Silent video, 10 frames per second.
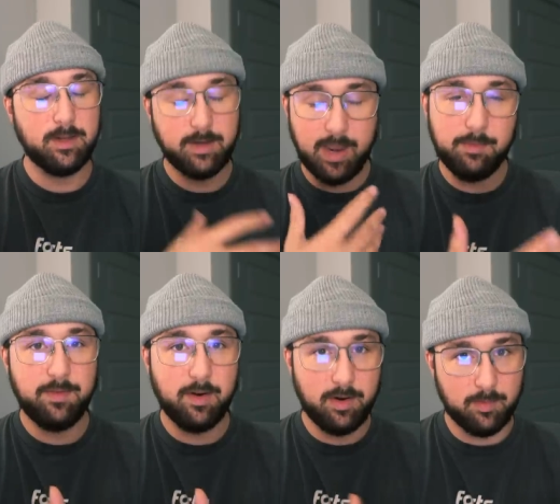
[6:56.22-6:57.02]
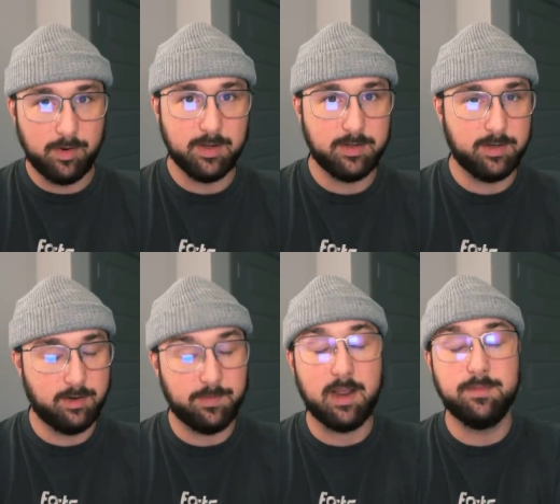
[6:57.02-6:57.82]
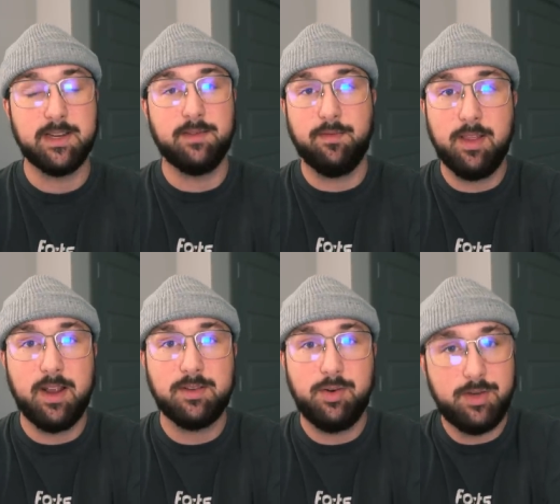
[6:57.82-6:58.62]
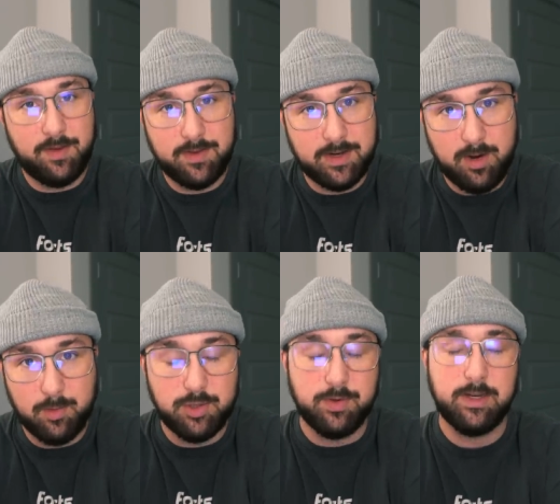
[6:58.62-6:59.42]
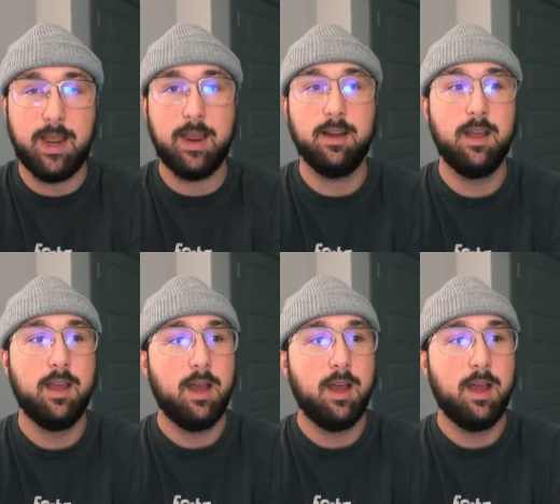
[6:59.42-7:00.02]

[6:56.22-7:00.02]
can be very unrealistic sometimes as a freelancer. You just have to take what you can get.